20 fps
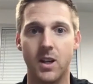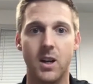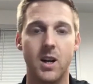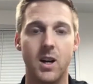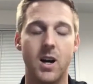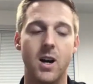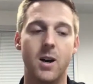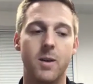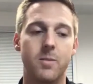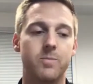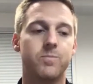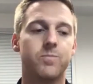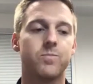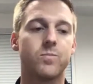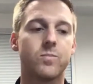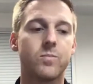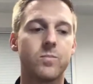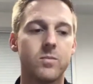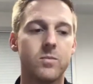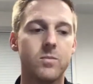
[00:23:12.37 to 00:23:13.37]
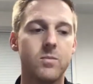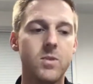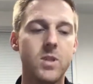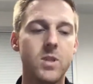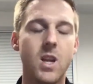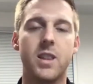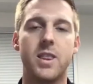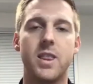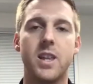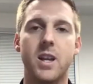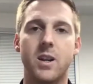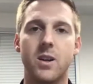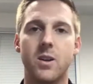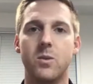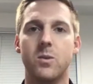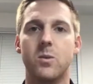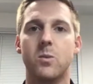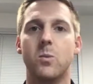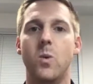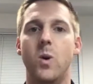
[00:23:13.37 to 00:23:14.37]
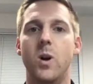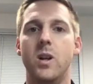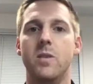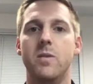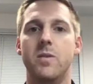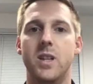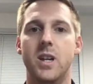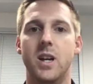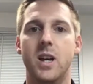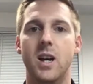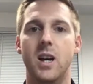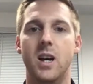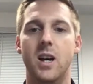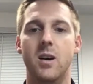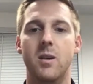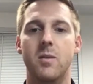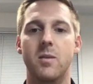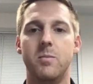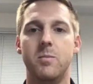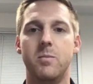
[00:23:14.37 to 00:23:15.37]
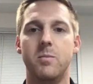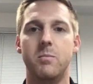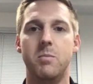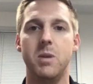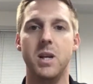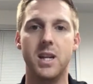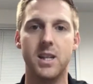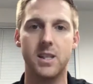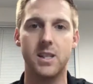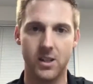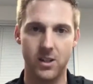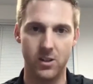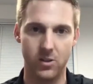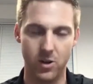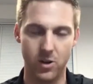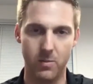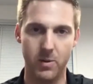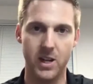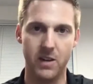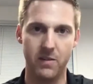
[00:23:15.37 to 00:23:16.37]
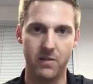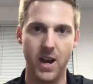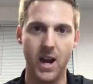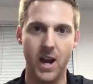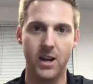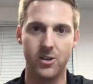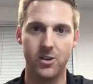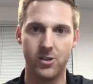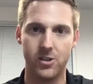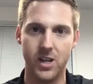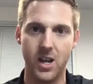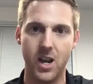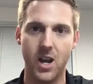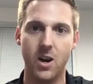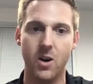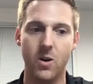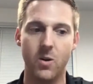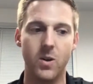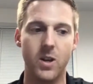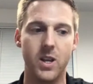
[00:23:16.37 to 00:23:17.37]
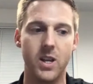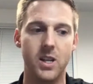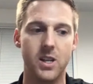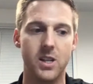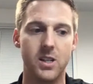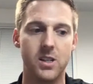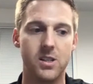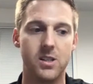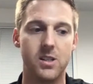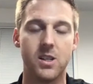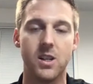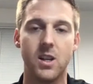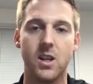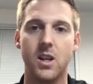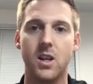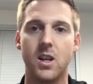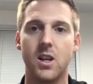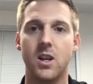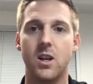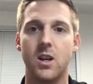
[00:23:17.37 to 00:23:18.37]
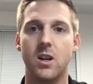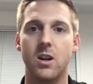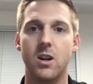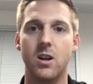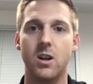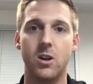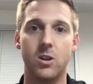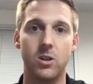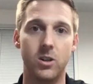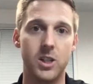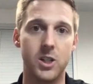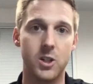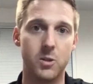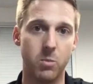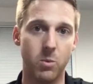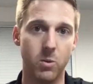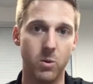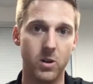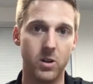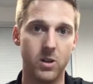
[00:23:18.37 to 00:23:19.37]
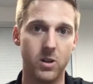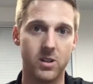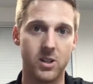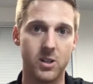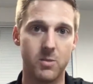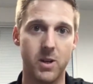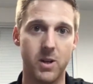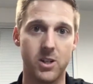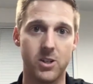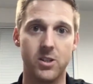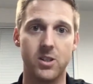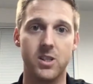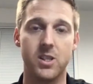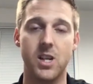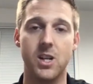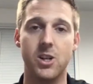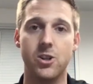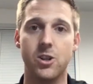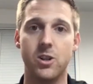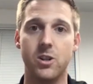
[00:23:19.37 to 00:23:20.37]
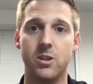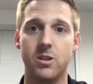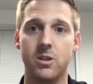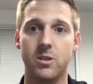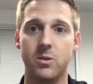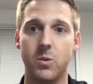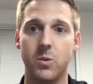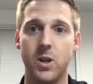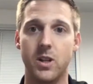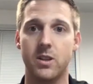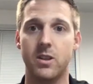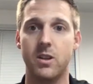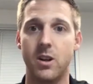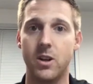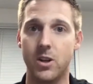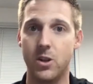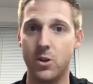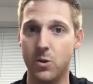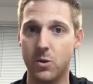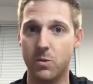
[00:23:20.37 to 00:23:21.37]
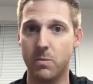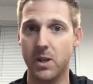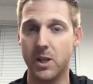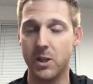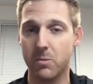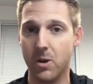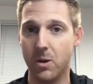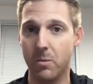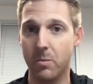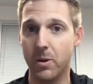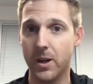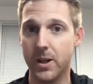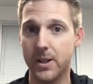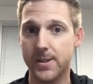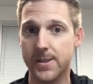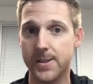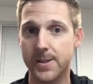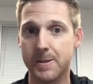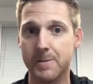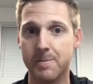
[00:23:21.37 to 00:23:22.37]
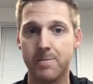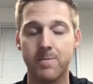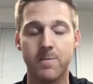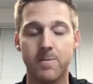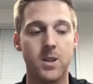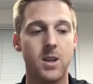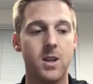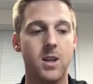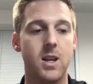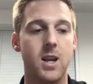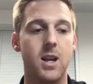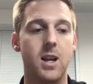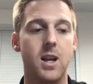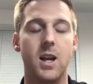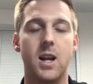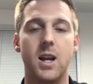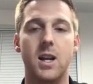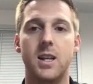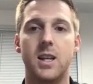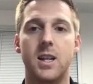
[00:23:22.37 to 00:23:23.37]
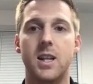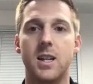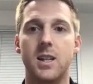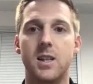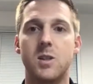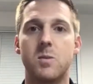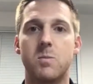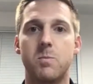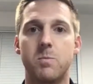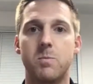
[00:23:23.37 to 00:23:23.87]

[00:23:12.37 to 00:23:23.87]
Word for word: Um, I think one of the biggest contributing factors now is early sport specialization with our youth baseball players and kids